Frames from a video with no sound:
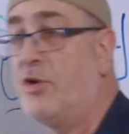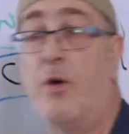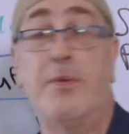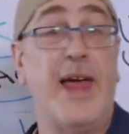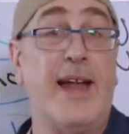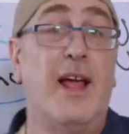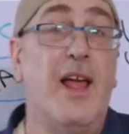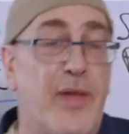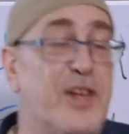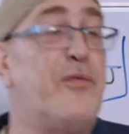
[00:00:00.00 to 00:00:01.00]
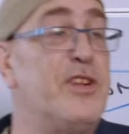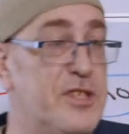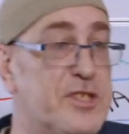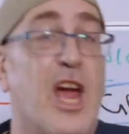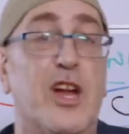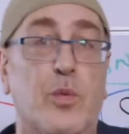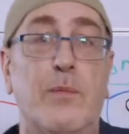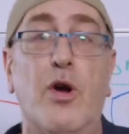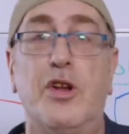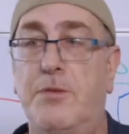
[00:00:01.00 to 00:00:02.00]
Rome. And that division is going to
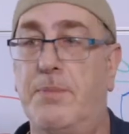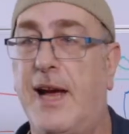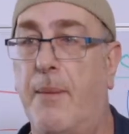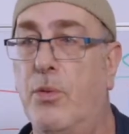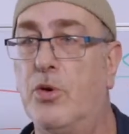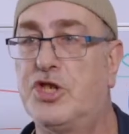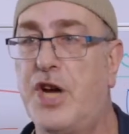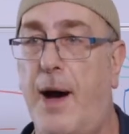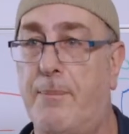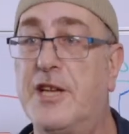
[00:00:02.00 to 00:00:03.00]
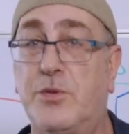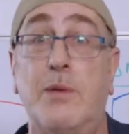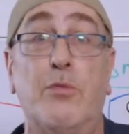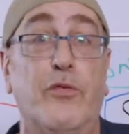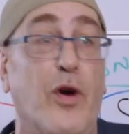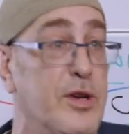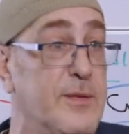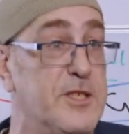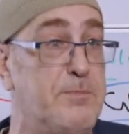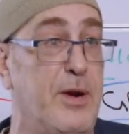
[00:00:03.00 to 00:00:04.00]
emerge and become more sharp as we move on in
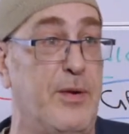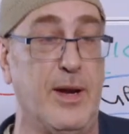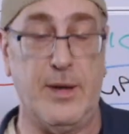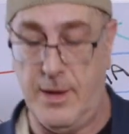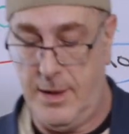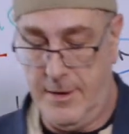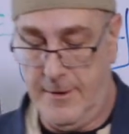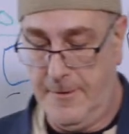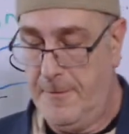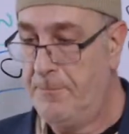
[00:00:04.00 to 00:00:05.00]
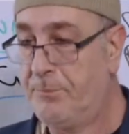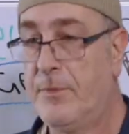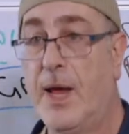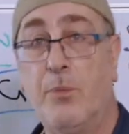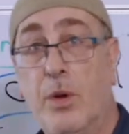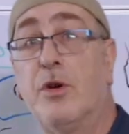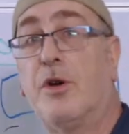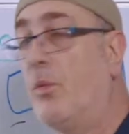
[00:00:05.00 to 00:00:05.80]
this period. And we'll look at